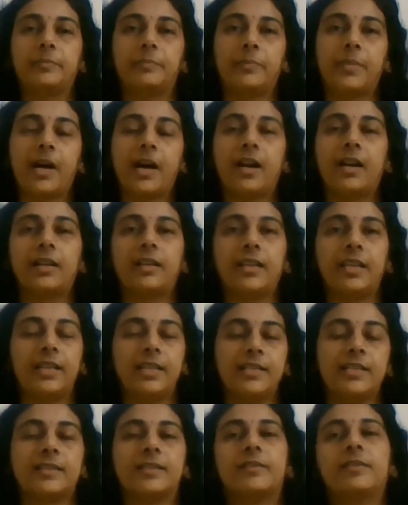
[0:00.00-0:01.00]
part
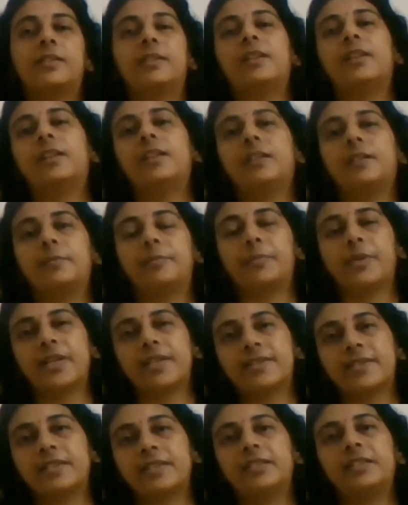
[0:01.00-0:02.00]
is
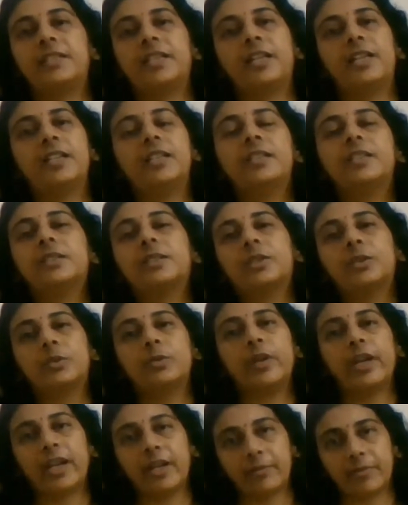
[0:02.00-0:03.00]
presented
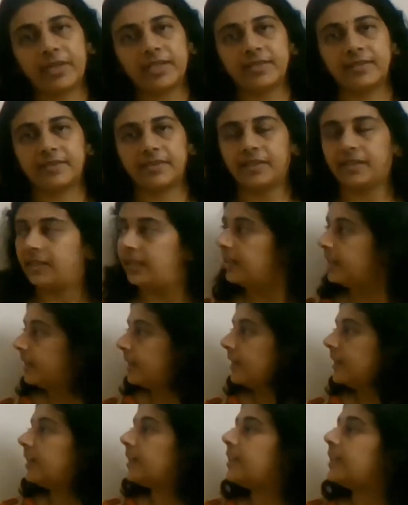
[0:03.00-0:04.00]
through MHC,
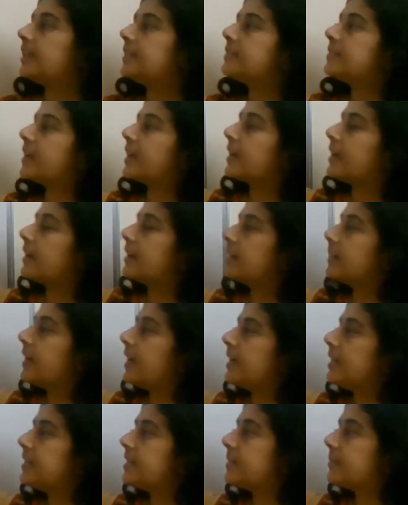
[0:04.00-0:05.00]
it is
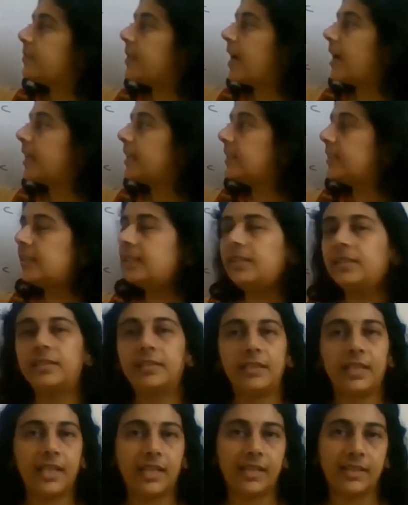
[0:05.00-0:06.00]
recognized by
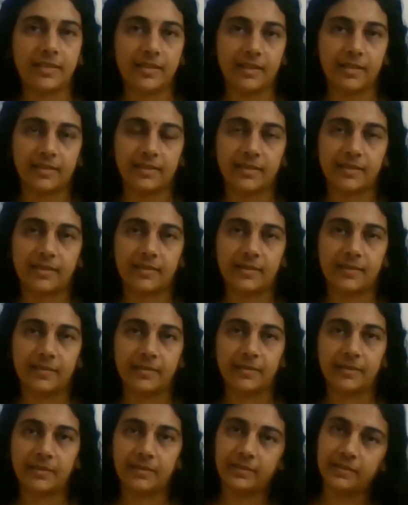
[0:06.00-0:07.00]
the T cells.
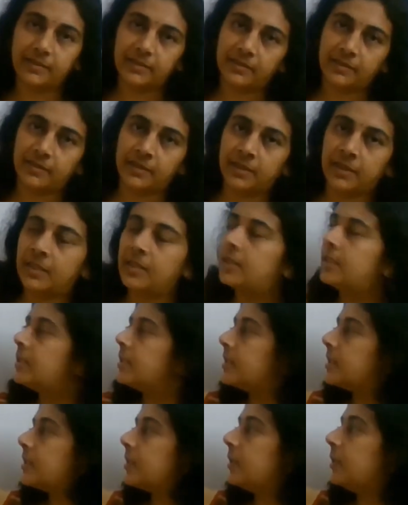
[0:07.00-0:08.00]

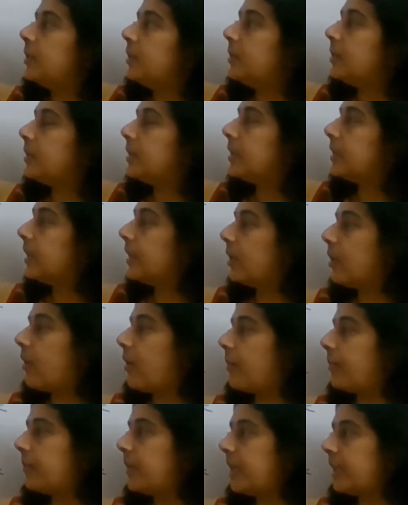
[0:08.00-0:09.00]
So the
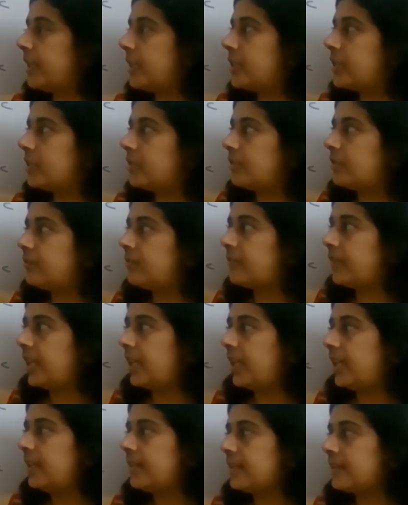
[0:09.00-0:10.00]
combination of
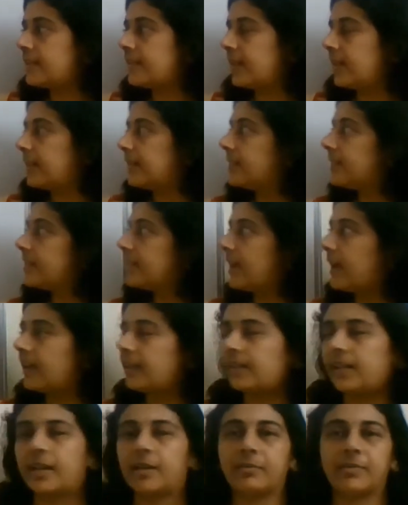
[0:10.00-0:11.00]
T cells
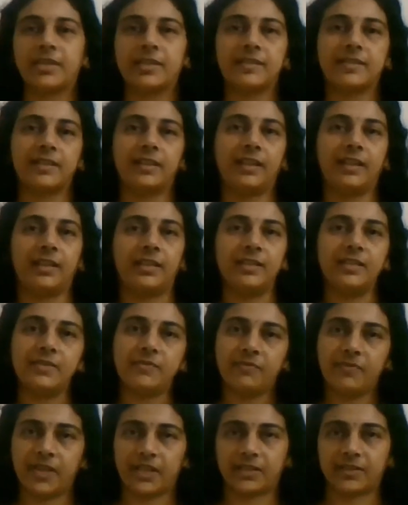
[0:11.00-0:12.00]
and MHC
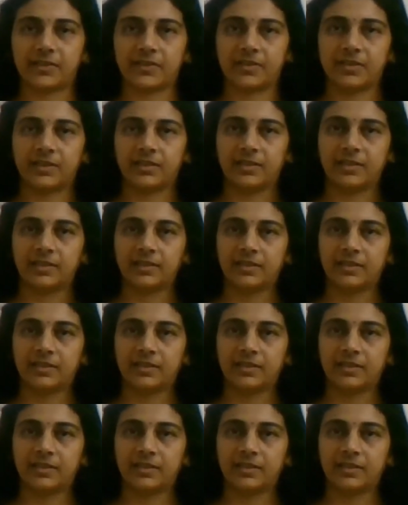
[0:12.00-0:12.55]
is fixed.